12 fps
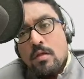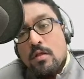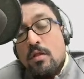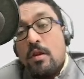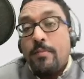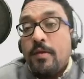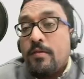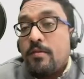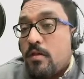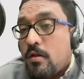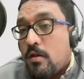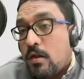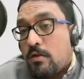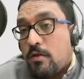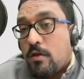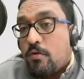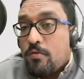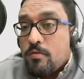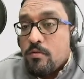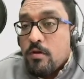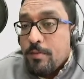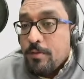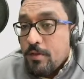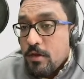Rabindranath Tagore.
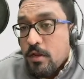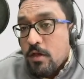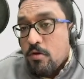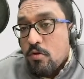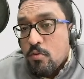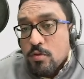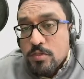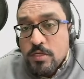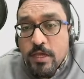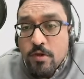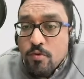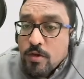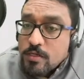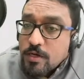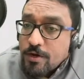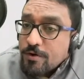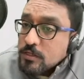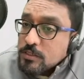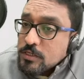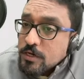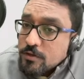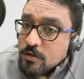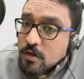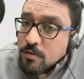Rabindranath Tagore was the guy who actually
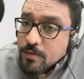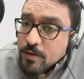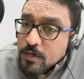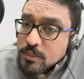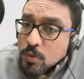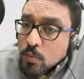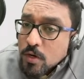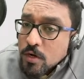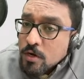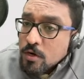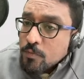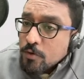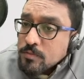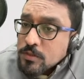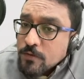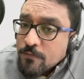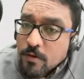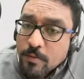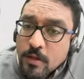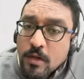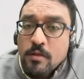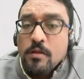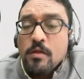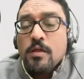translated the compilation of 100 poems of Kabir.
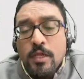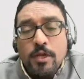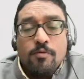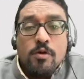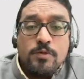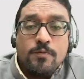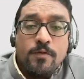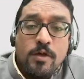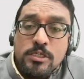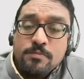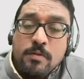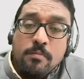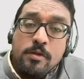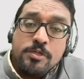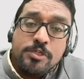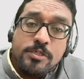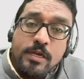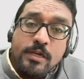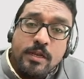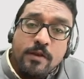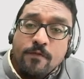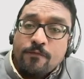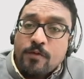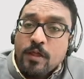It was first published in
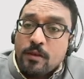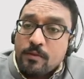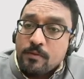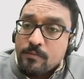1915